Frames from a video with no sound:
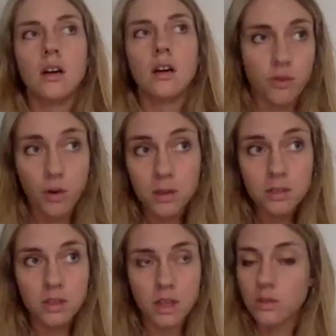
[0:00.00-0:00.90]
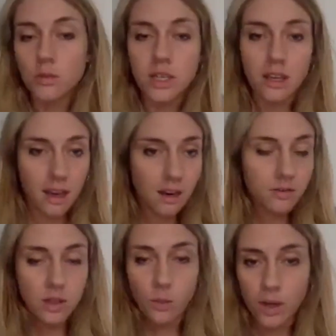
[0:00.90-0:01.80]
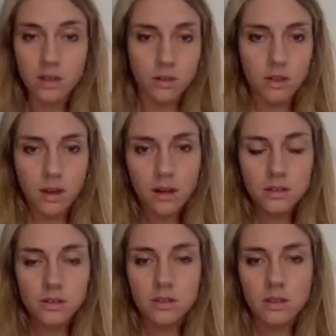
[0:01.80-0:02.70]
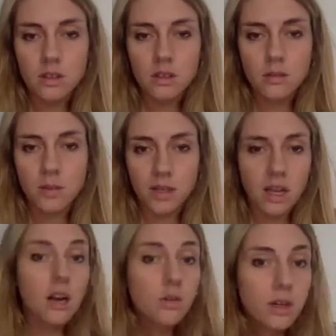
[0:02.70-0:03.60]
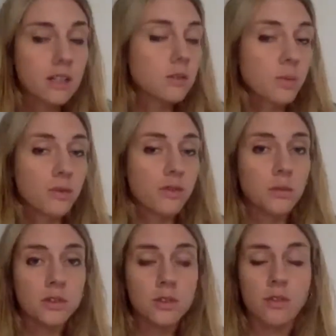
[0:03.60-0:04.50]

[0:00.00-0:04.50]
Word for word: performance. I don't really care if they win or not, but I look at the performance.